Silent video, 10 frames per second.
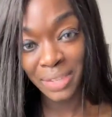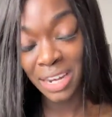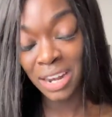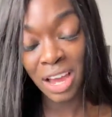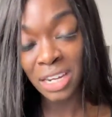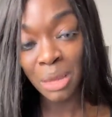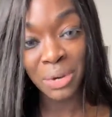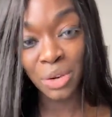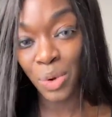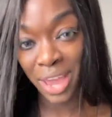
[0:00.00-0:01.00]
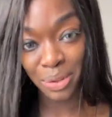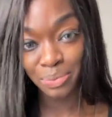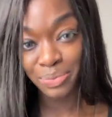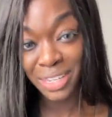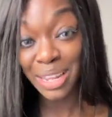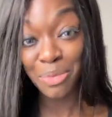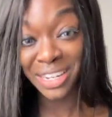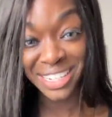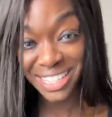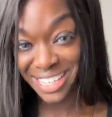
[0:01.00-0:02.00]
in an unlimited way,
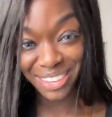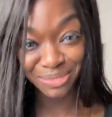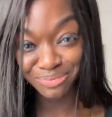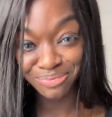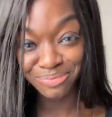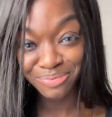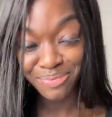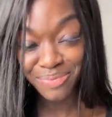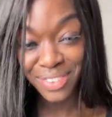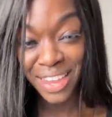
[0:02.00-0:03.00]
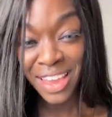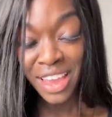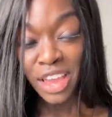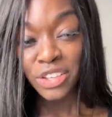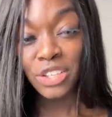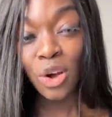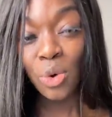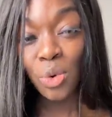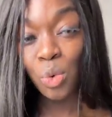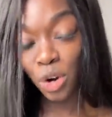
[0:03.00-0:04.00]
limitlessly.
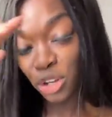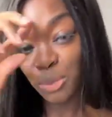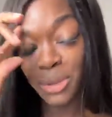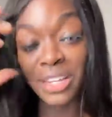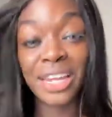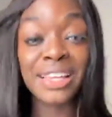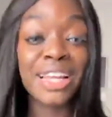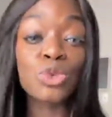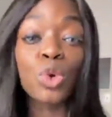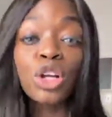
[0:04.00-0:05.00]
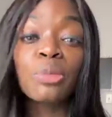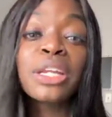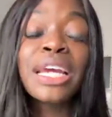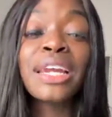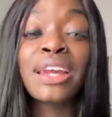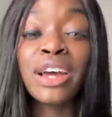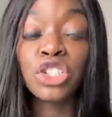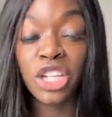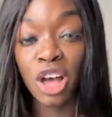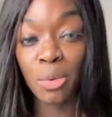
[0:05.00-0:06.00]
So world building, that's world building in a
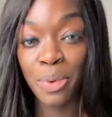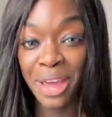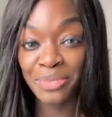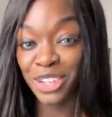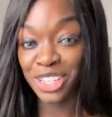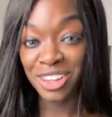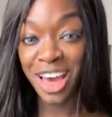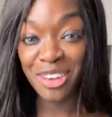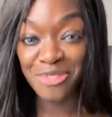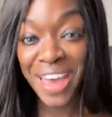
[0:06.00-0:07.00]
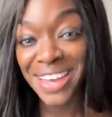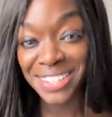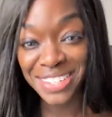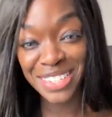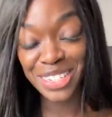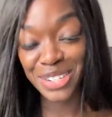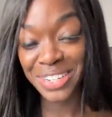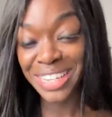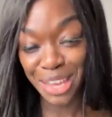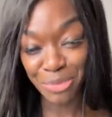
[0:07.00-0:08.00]
nutshell, but there's a lot of facets
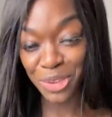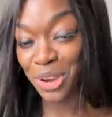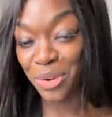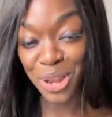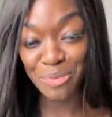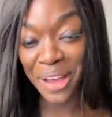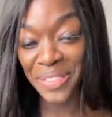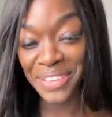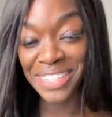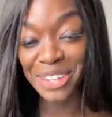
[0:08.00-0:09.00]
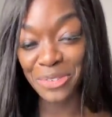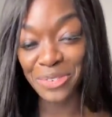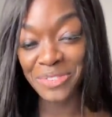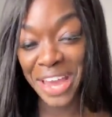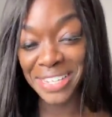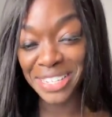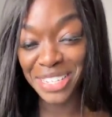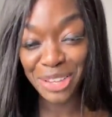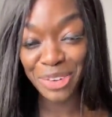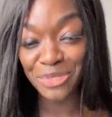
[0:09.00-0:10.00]
to it. Kim, you know all about these different
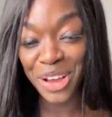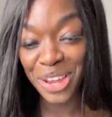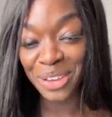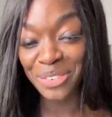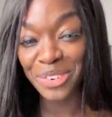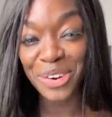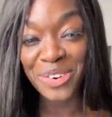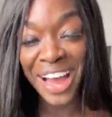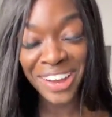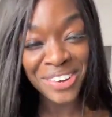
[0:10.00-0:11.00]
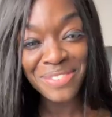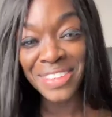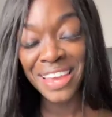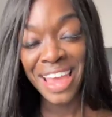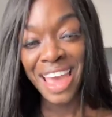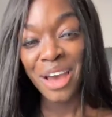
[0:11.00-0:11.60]
facets. You've been following for a while.